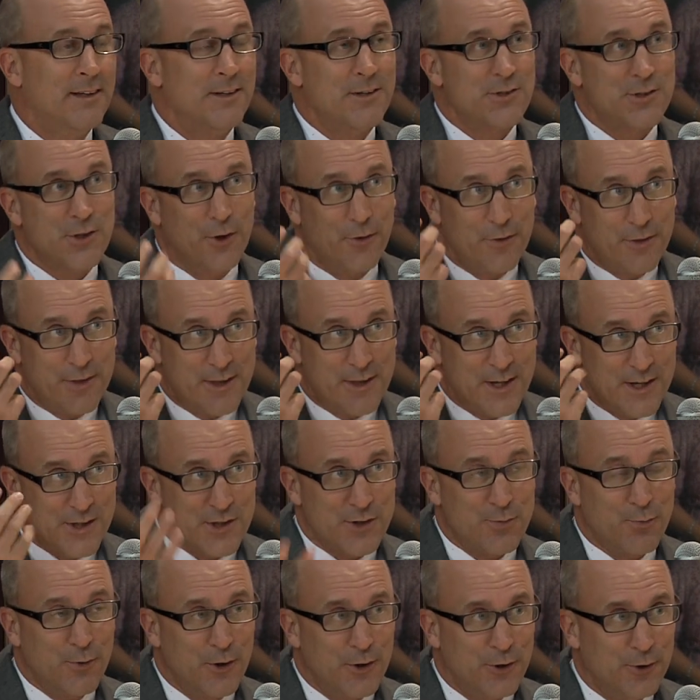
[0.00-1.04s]
So
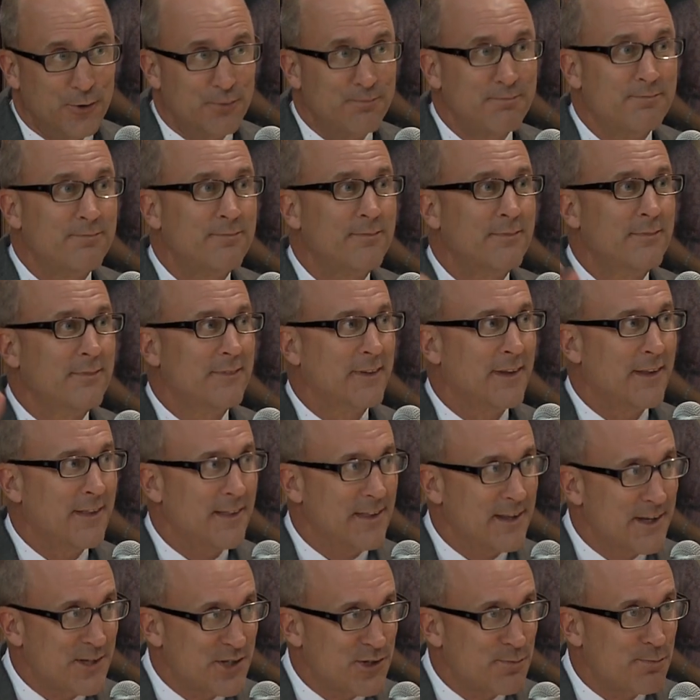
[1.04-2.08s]
this room,
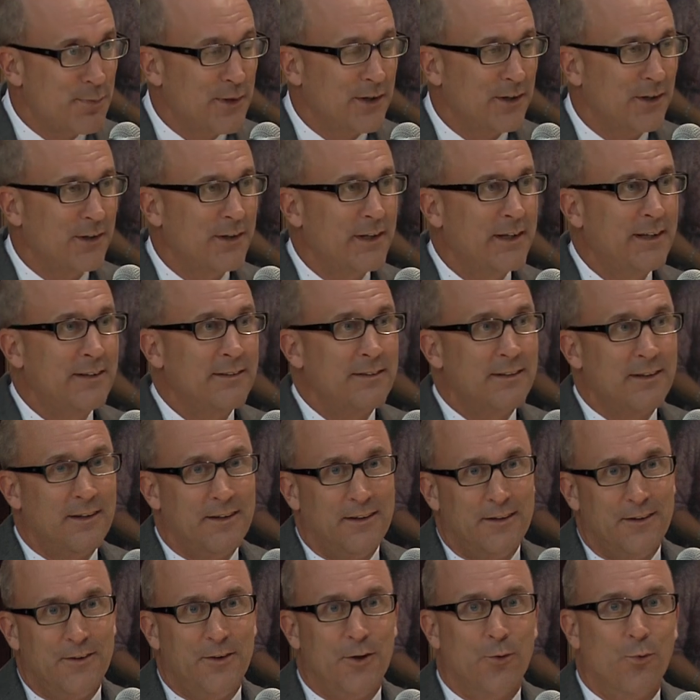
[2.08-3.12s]
this building,
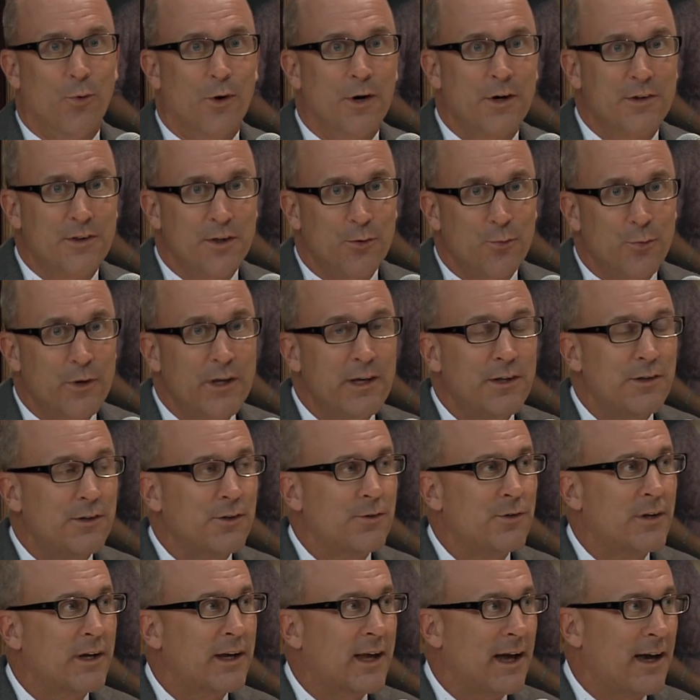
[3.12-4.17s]
the work that we
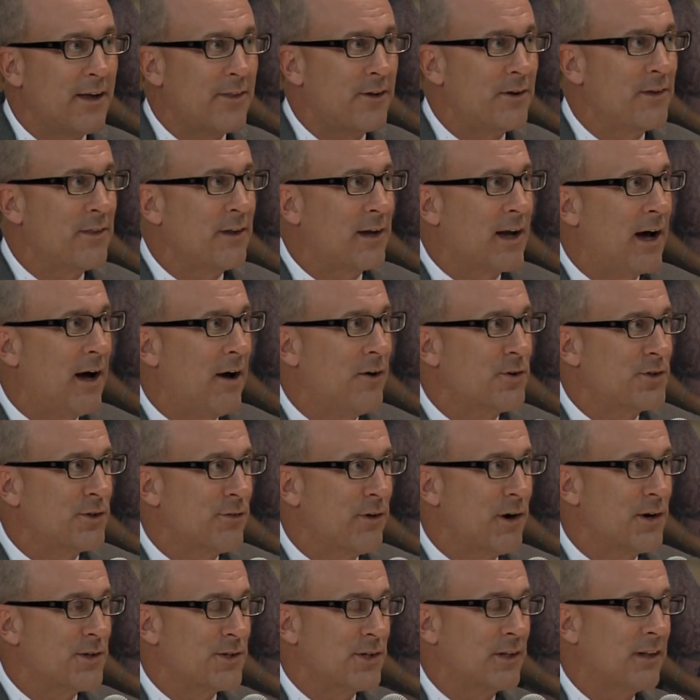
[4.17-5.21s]
do together in the College of
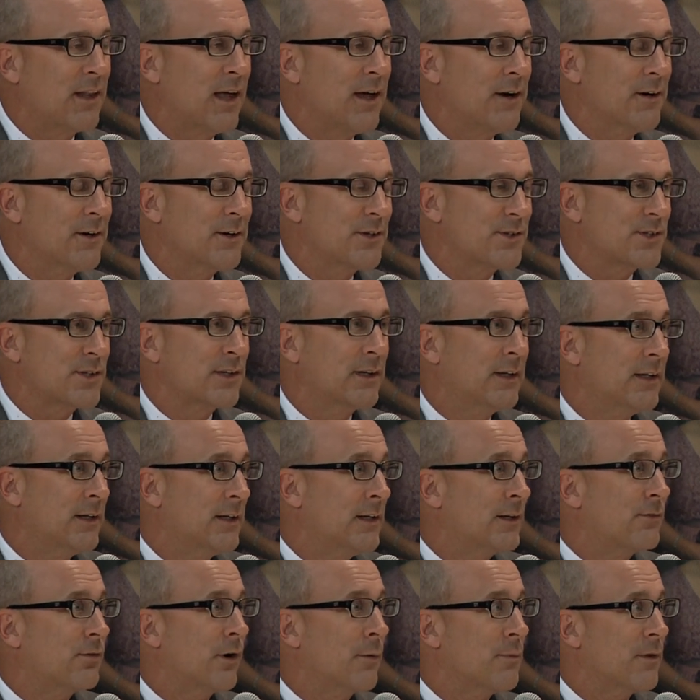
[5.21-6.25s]
Arts and Letters
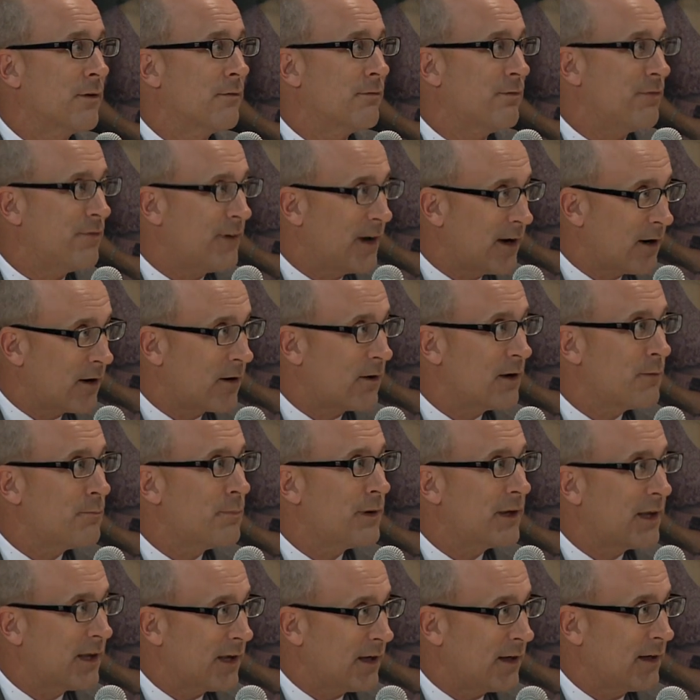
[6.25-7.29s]
from the very
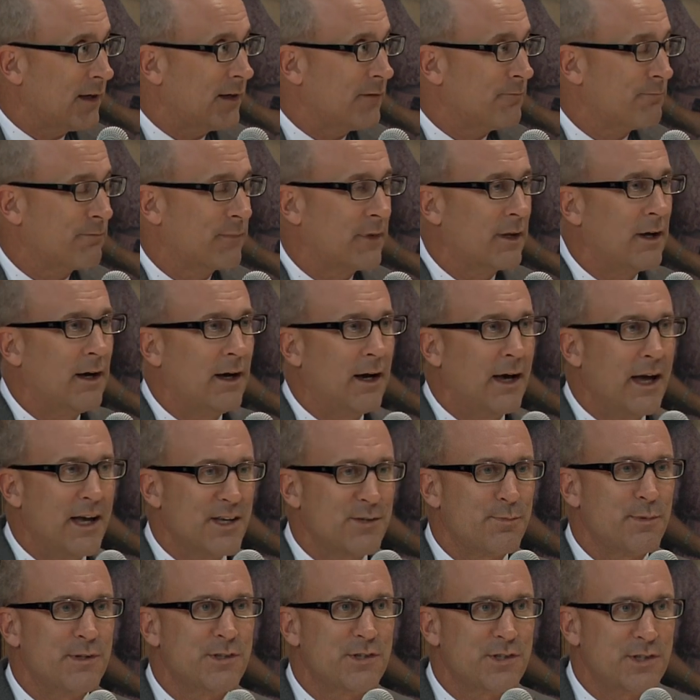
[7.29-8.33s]
beginning uh,
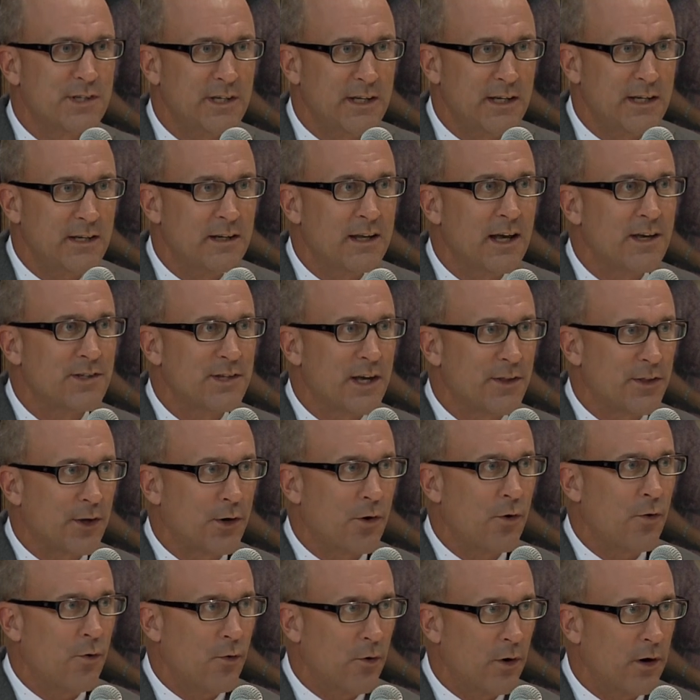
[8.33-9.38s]
has been seen as at the
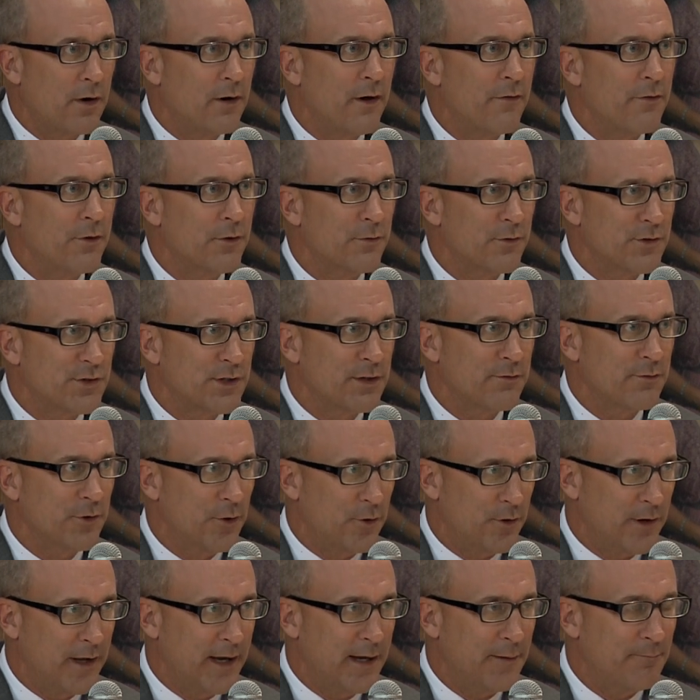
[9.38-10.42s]
core of the University of
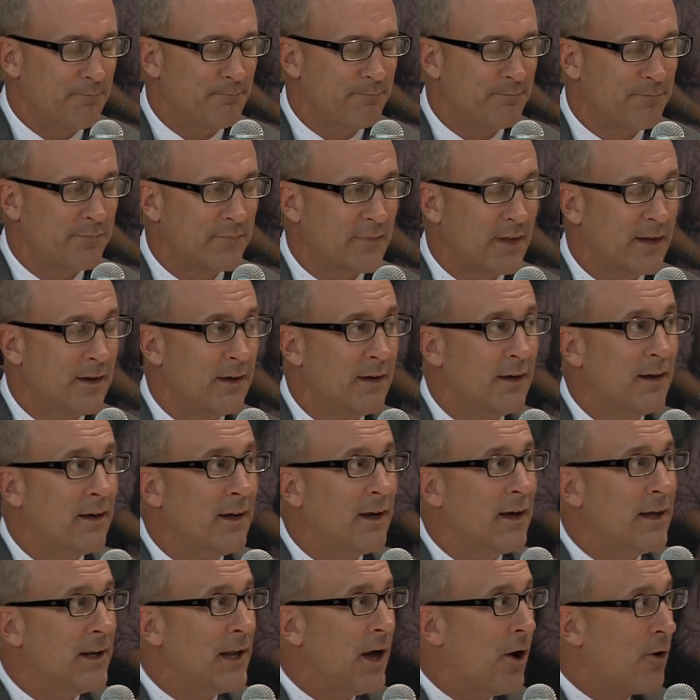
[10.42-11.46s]
Notre Dame."
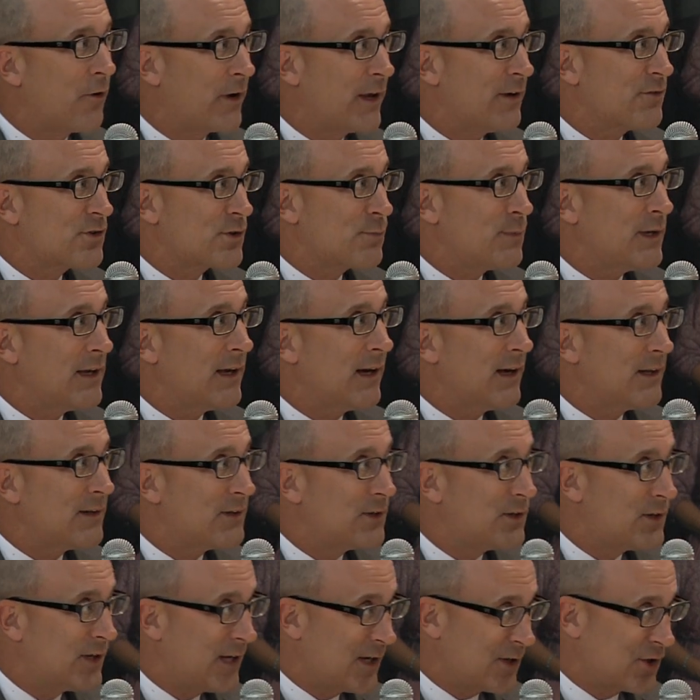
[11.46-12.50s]
Now it gives me
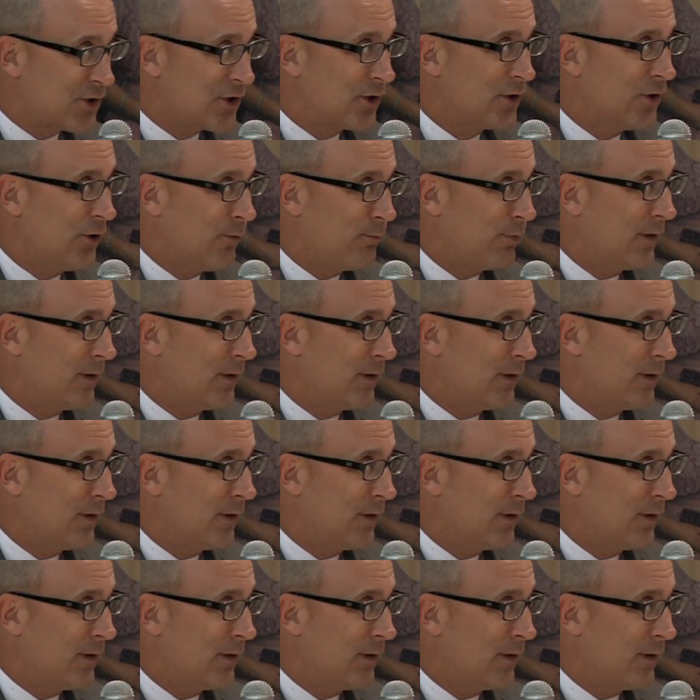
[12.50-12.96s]
additional